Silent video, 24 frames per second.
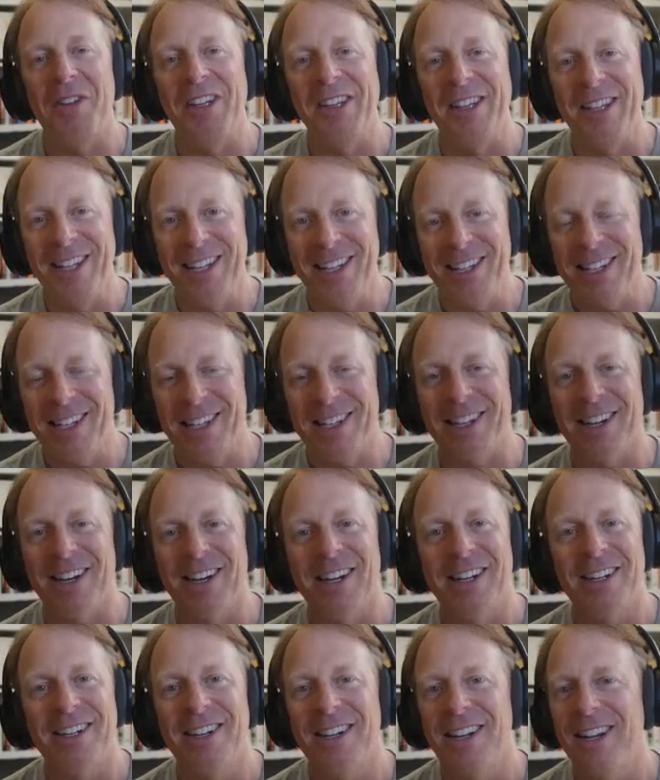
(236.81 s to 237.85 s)
If you have a
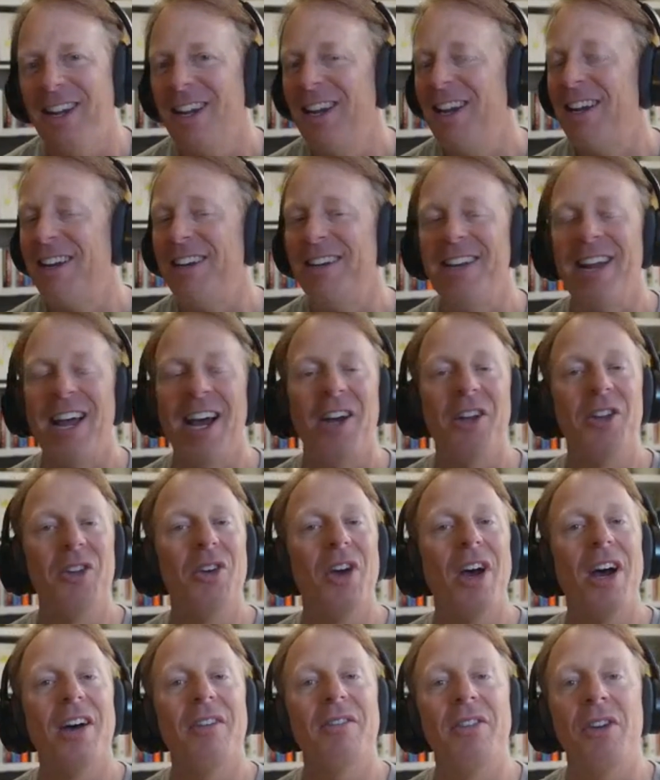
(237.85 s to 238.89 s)
leaky gut,
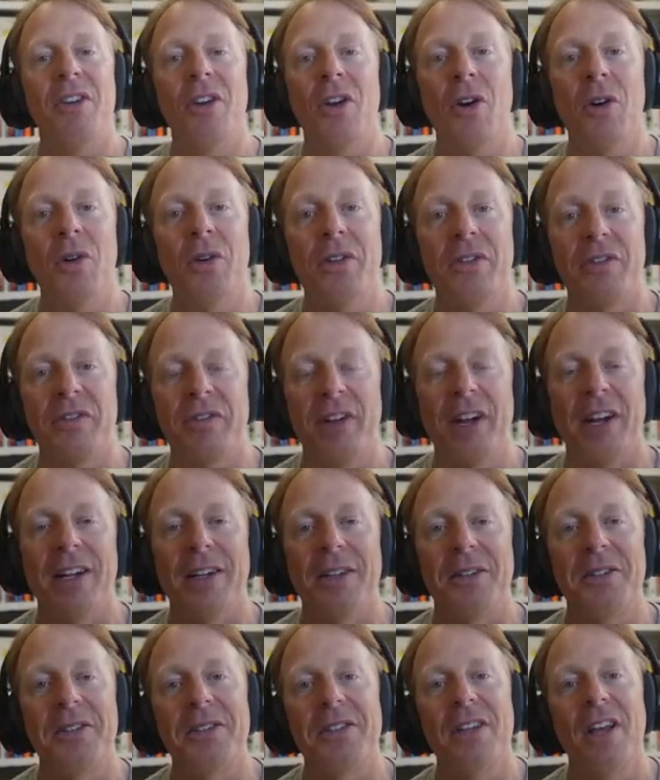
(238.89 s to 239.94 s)
now you have no
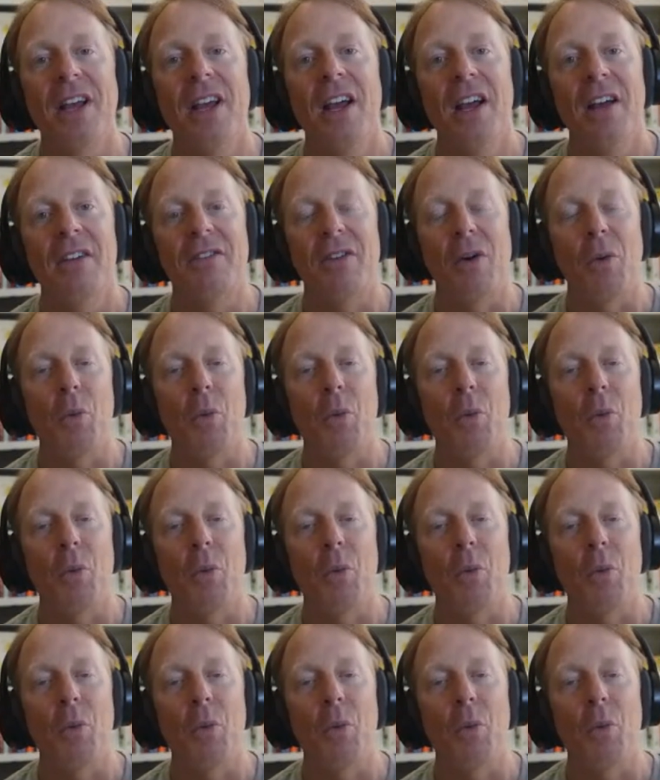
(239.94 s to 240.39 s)
defense